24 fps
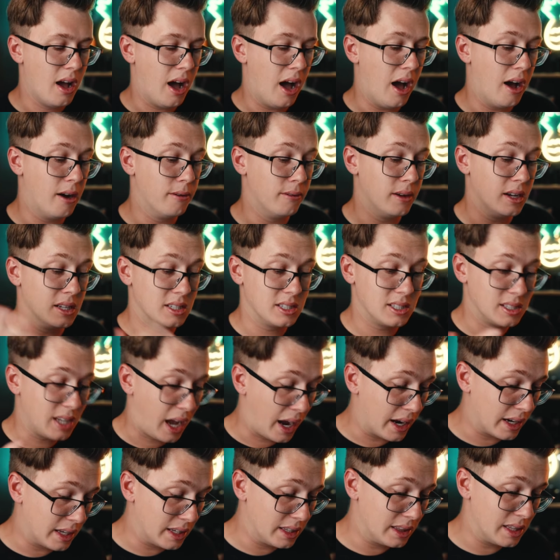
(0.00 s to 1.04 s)
of
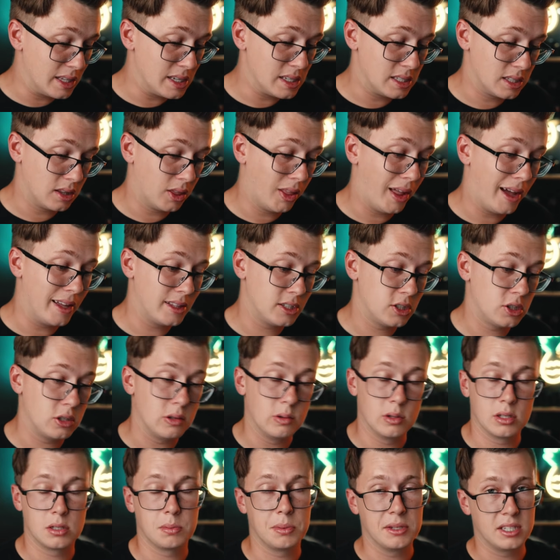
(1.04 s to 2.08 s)
assigning these LUTs
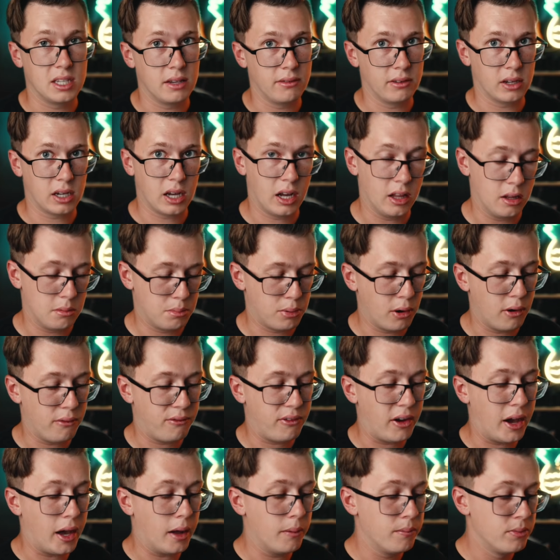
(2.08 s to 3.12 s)
to a specific color
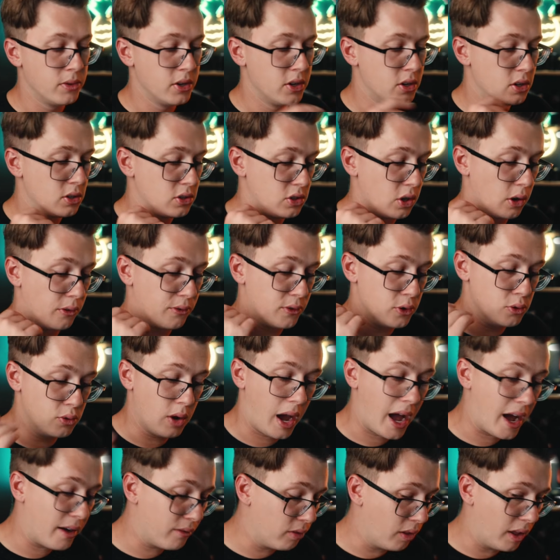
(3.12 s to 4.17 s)
profile. So if you
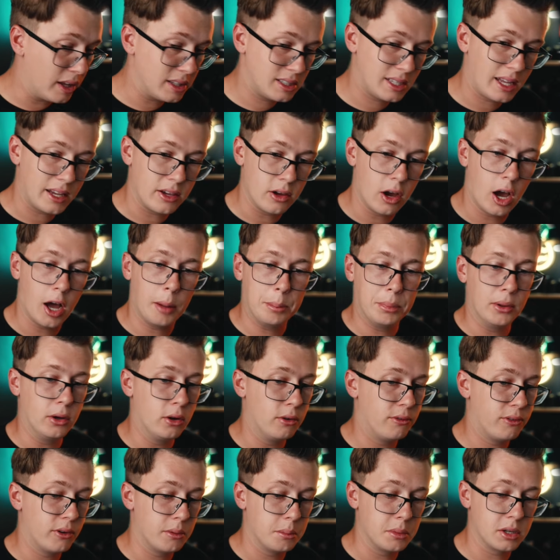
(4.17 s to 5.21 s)
have LUTs that you
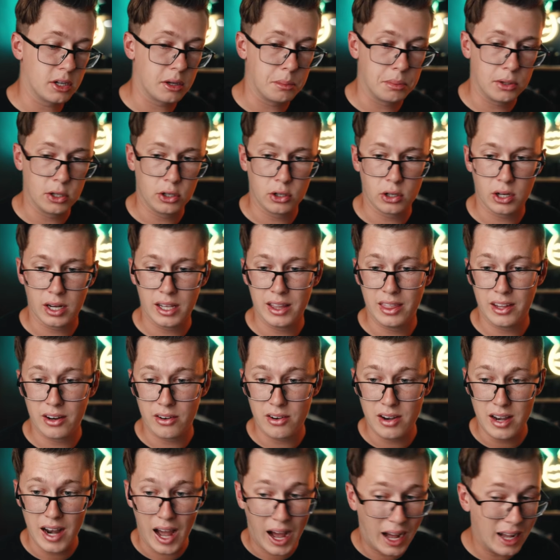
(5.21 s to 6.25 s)
upload from your computer and they're
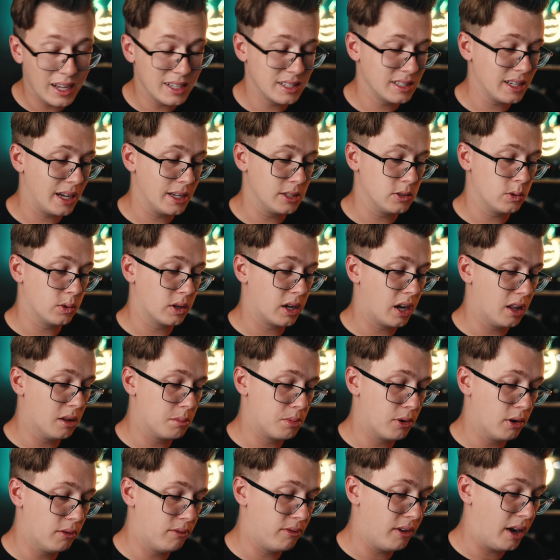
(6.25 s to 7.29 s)
not assigned to a color
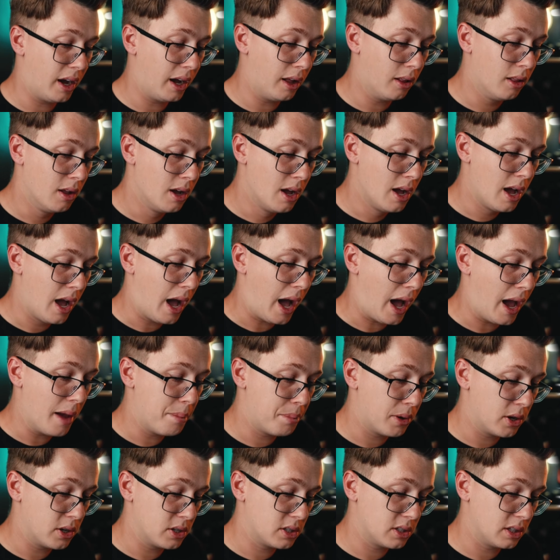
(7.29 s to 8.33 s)
profile, I
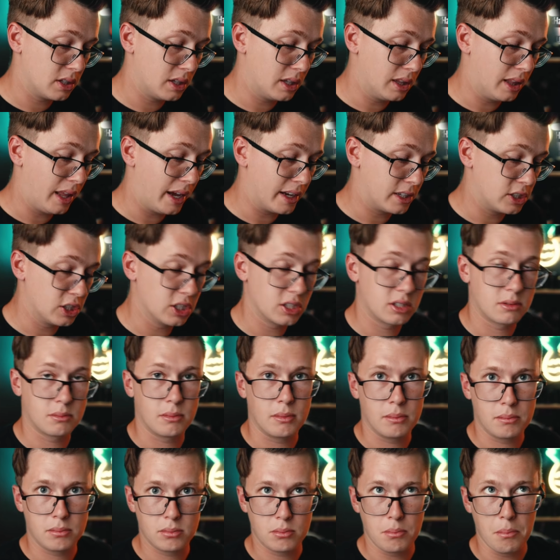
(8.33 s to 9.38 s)
personally like just
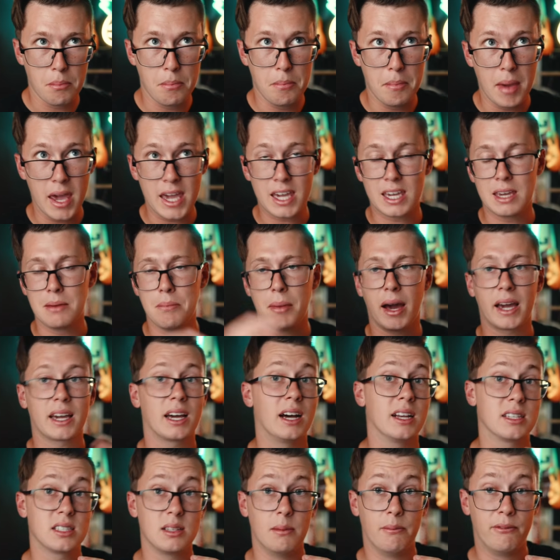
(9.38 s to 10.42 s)
making my
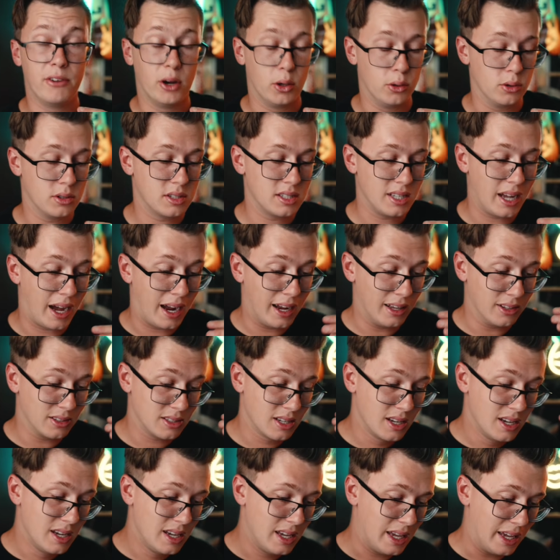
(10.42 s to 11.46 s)
custom photo styles
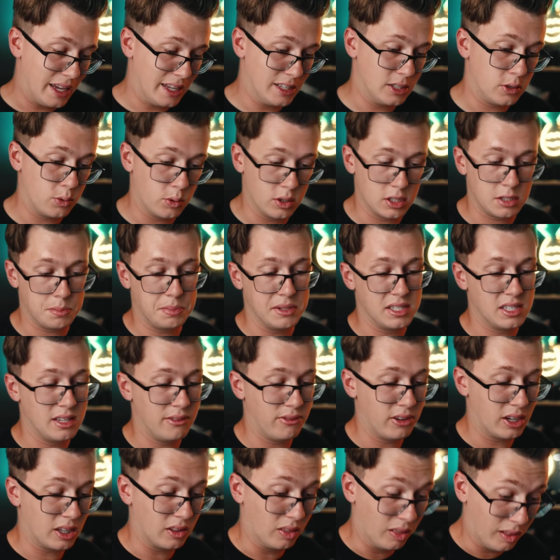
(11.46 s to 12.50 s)
into a
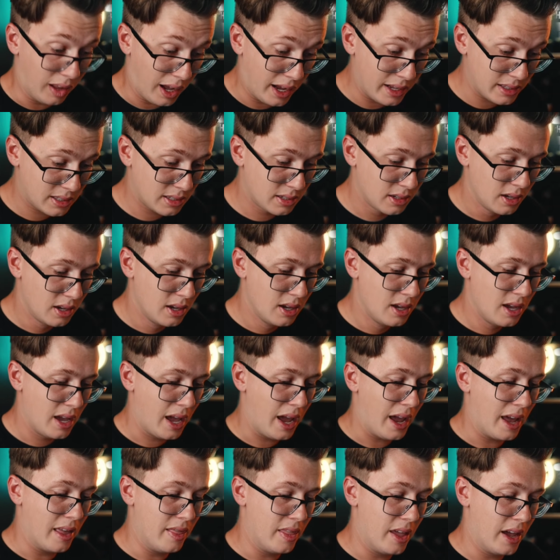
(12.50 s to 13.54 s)
specific LUT.
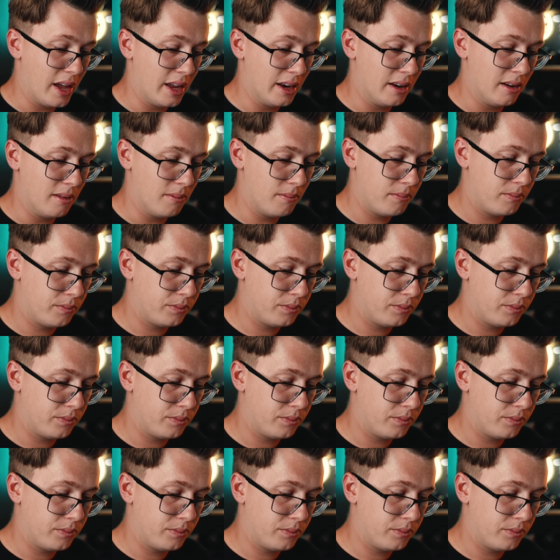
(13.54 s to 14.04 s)
And then